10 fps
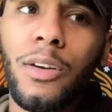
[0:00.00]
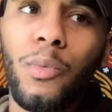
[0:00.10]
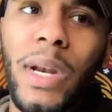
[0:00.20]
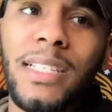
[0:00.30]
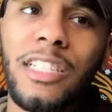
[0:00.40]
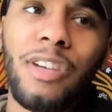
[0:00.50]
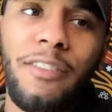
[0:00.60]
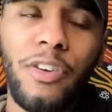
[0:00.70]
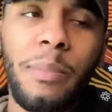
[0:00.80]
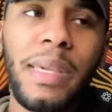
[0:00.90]
when I say
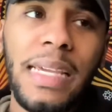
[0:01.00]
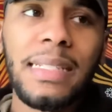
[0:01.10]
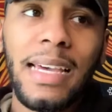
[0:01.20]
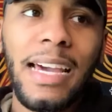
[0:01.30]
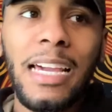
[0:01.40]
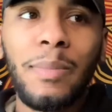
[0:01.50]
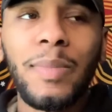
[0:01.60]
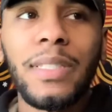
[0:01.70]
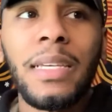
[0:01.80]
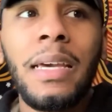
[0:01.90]
drive during peak
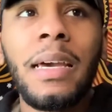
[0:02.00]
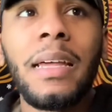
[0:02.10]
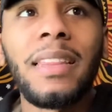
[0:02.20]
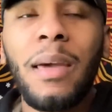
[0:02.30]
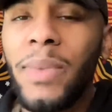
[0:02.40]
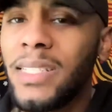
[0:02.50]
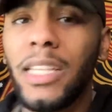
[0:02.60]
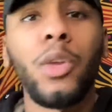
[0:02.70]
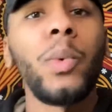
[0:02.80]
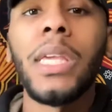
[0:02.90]
times, that means
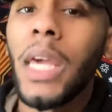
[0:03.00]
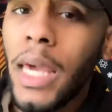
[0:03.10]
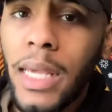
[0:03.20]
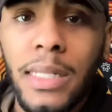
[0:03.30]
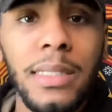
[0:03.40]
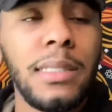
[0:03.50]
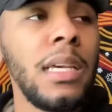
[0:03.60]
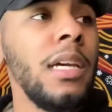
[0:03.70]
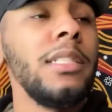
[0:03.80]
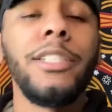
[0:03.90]
the weekends,
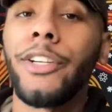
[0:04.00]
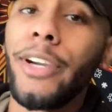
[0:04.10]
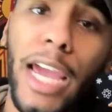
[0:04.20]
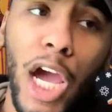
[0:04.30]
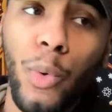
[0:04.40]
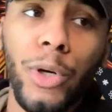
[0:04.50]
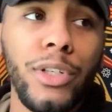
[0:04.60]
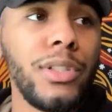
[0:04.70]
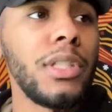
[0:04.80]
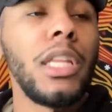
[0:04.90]
dinner
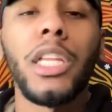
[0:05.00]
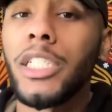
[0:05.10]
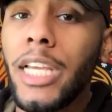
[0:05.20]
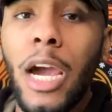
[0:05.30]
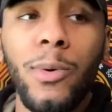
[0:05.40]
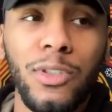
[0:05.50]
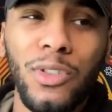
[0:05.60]
hours, lunch hours.